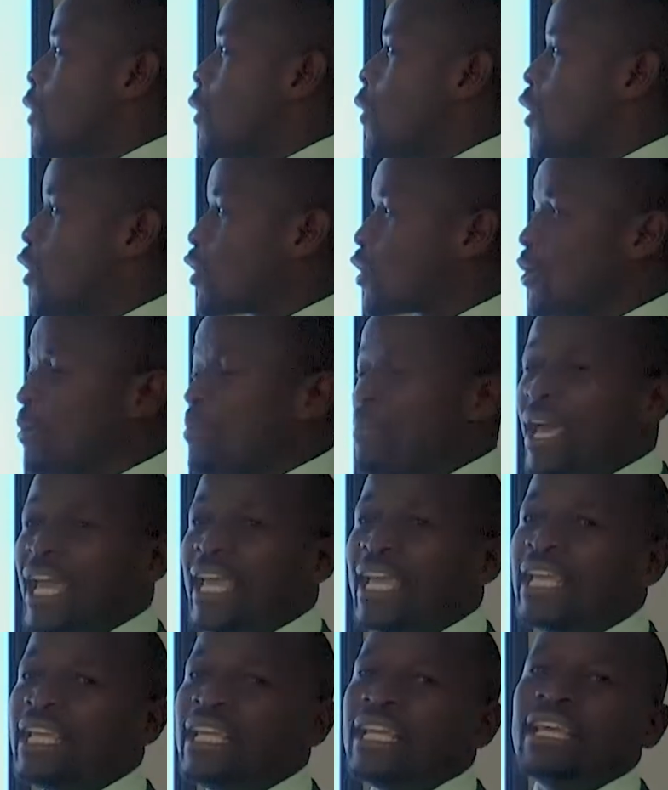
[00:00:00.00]
or
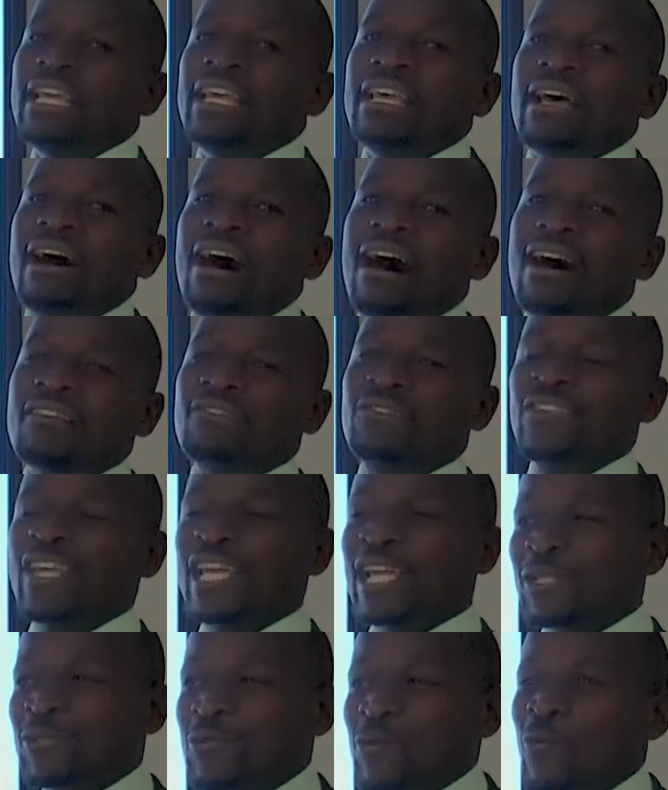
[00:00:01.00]
may
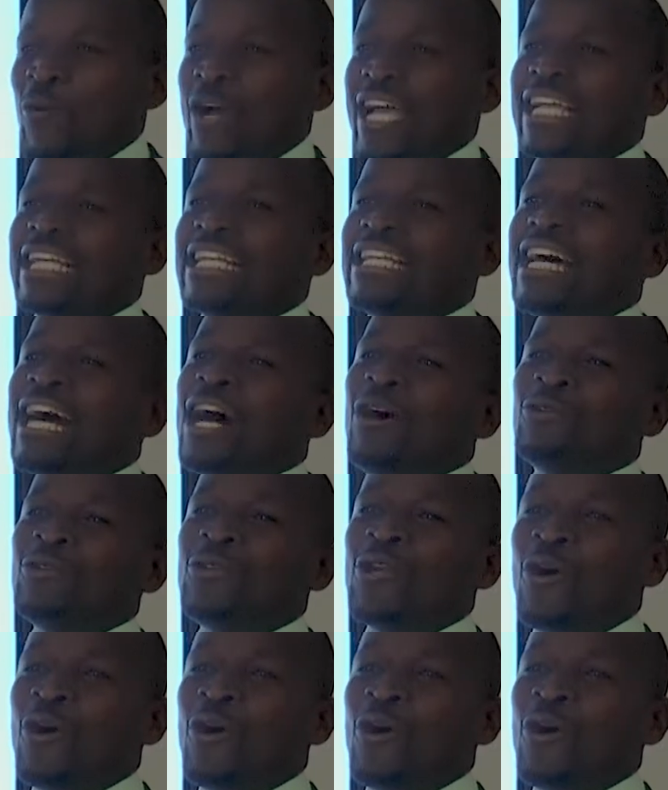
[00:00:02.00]
think to work now